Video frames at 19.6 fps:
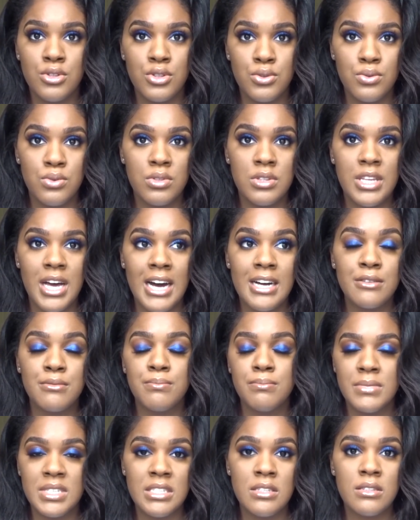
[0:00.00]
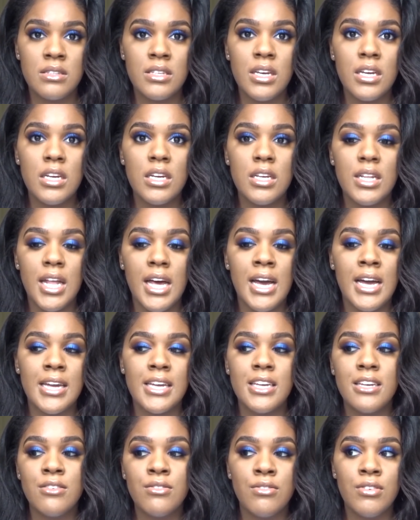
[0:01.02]
do that mistake.
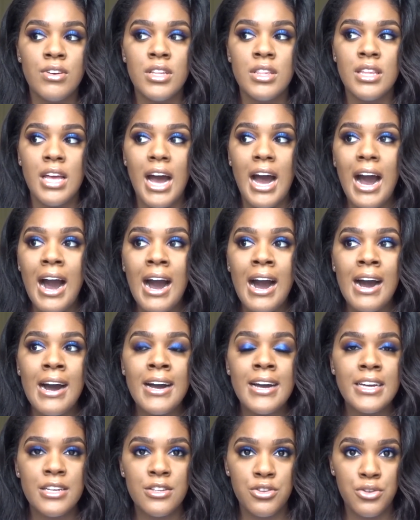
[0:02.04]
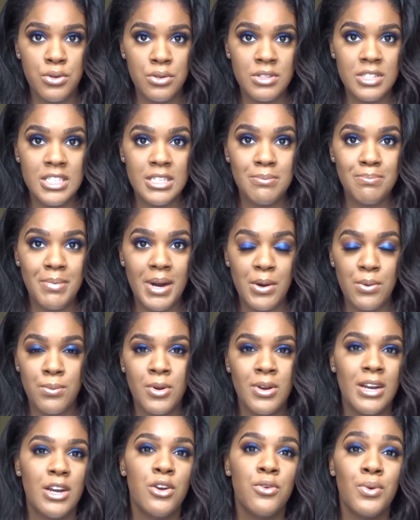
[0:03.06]
Like even I don't keep my
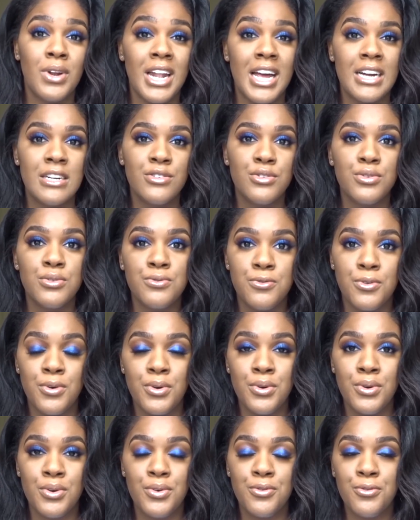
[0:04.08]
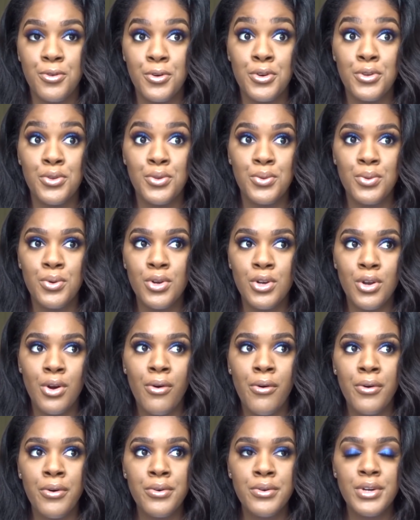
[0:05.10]
relaxer for too
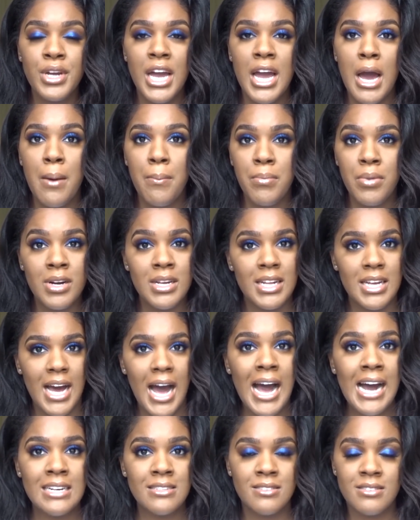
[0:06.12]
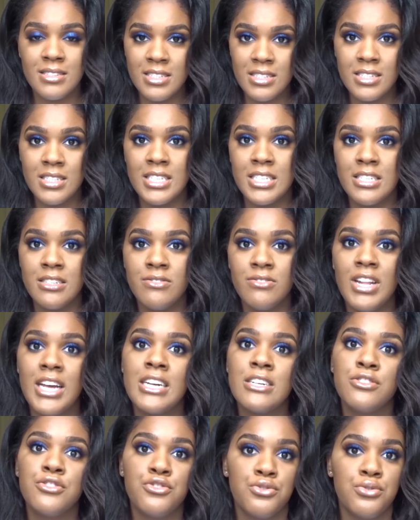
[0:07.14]
long, but I still give
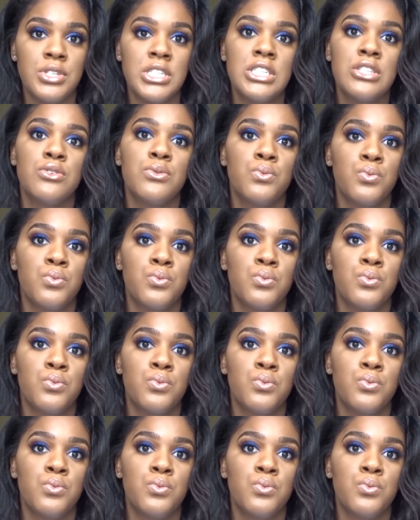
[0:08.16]
like straight